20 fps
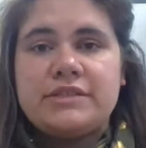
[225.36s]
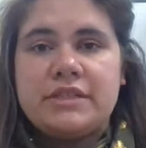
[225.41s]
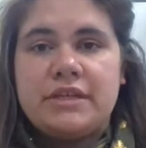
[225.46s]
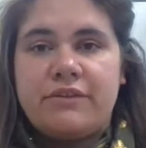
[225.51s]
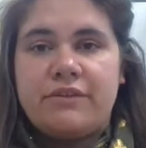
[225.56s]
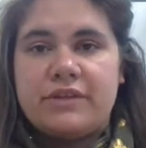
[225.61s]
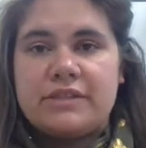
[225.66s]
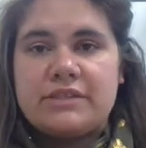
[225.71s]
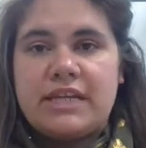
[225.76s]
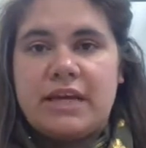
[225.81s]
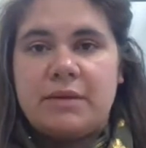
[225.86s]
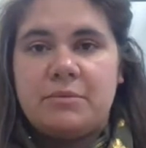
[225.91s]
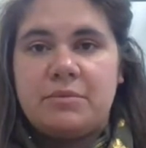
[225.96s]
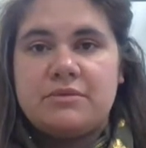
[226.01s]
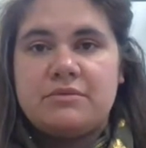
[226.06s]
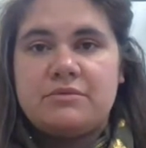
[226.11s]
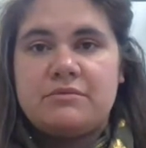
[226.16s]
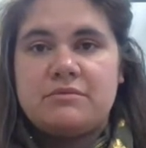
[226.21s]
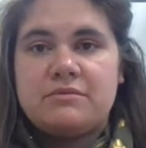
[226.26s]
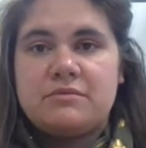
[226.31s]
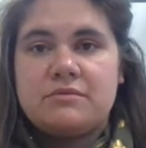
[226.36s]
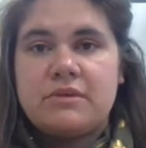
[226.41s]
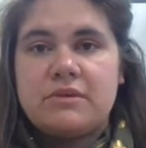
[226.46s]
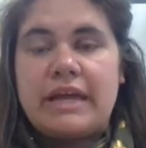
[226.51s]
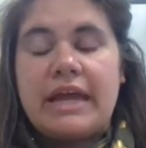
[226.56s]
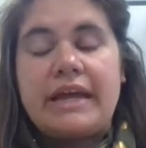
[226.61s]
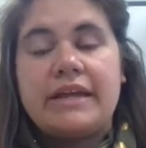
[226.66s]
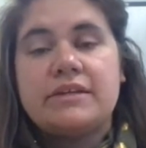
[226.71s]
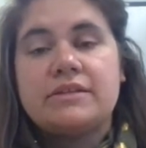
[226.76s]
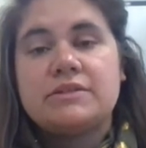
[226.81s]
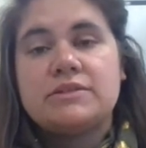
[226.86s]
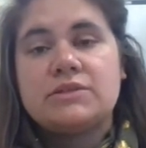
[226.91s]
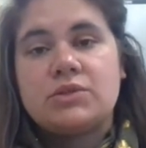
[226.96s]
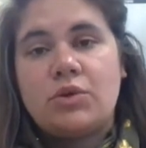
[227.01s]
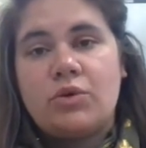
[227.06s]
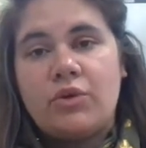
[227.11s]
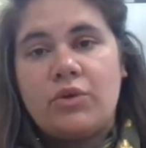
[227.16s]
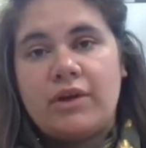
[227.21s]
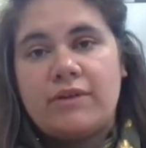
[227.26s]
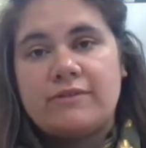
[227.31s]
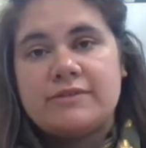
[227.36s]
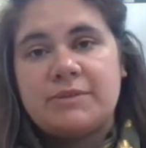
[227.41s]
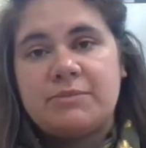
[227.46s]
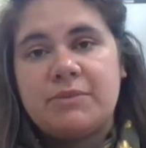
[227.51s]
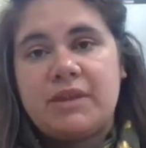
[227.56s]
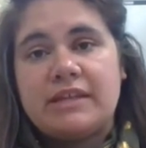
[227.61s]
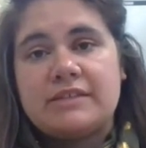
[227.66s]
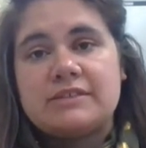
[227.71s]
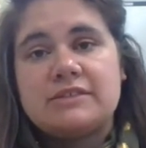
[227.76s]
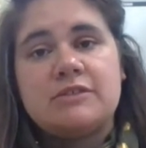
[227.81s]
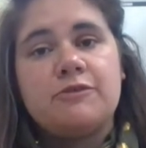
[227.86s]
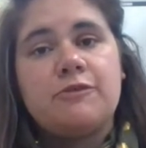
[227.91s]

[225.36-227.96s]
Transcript: of the table, okay, so if something is in